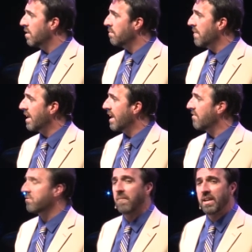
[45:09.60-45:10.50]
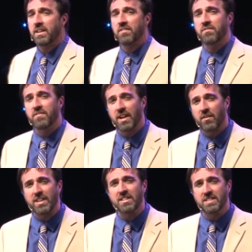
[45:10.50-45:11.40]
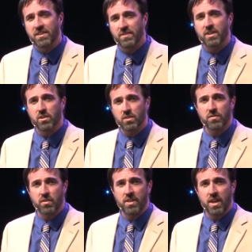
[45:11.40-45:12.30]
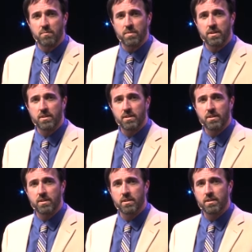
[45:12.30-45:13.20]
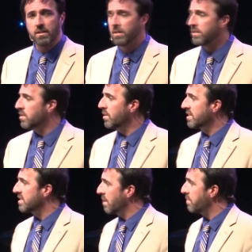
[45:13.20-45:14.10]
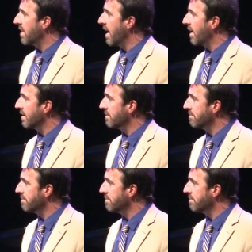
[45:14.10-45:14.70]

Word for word: may have made it very difficult for them to accept that.